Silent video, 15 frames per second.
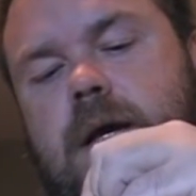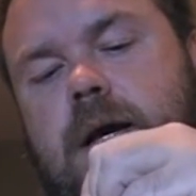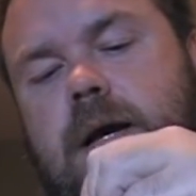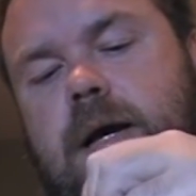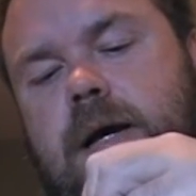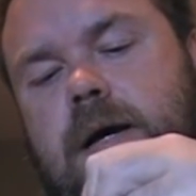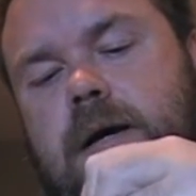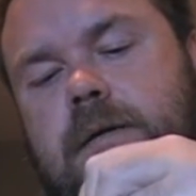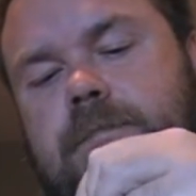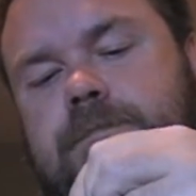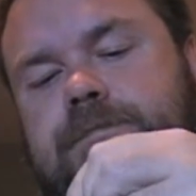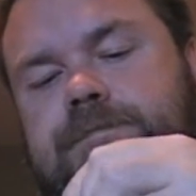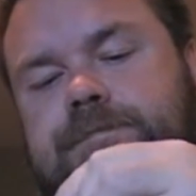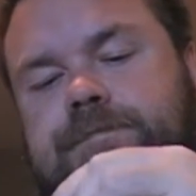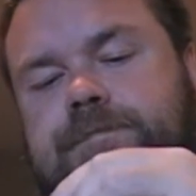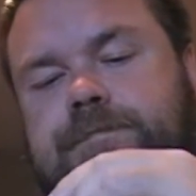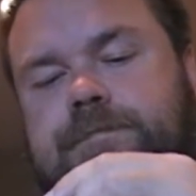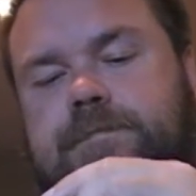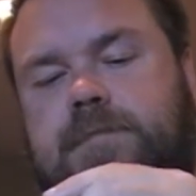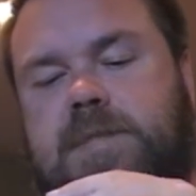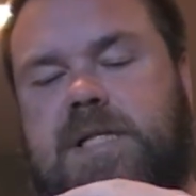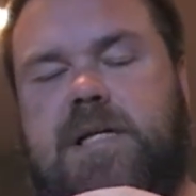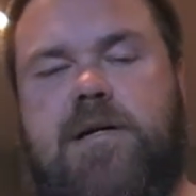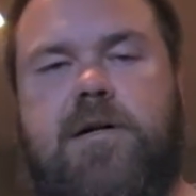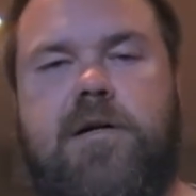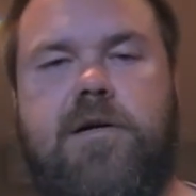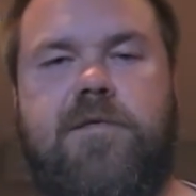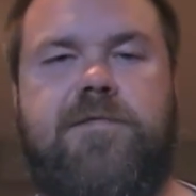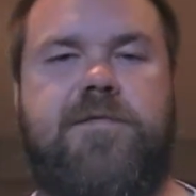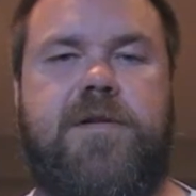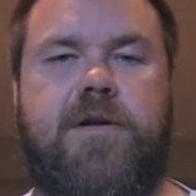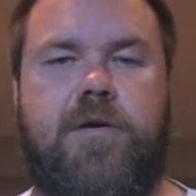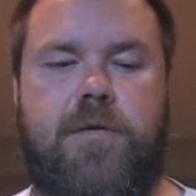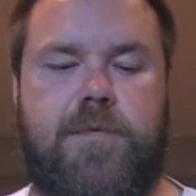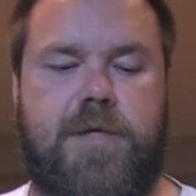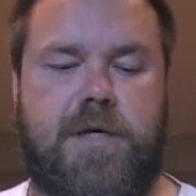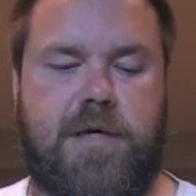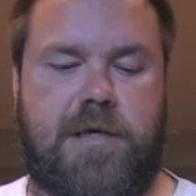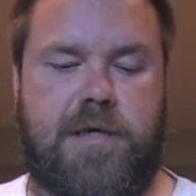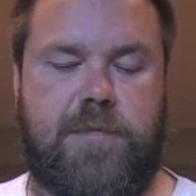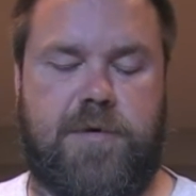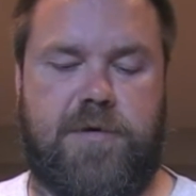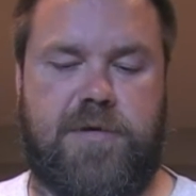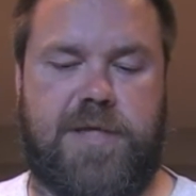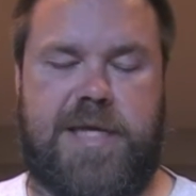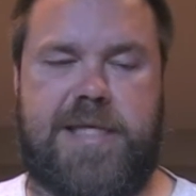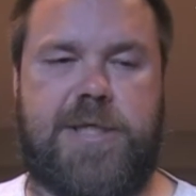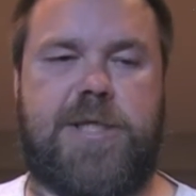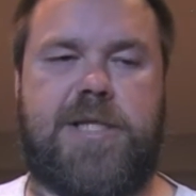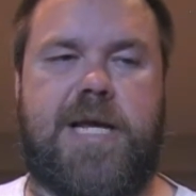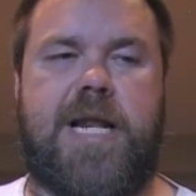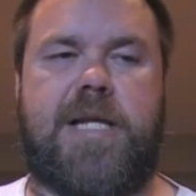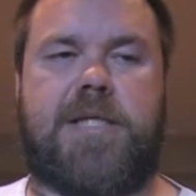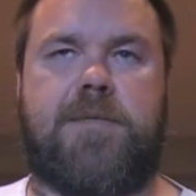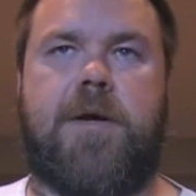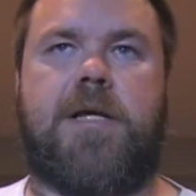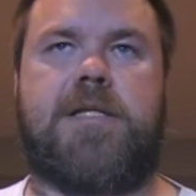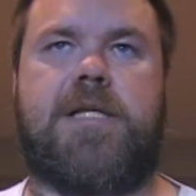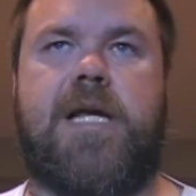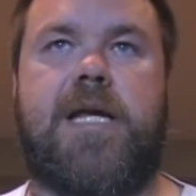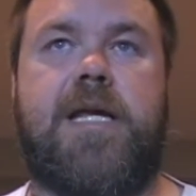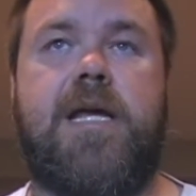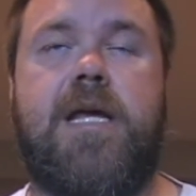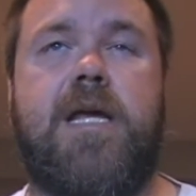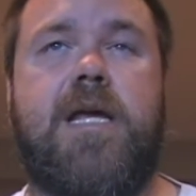I don't know if you know what I'm talking about. It just kind of smells like,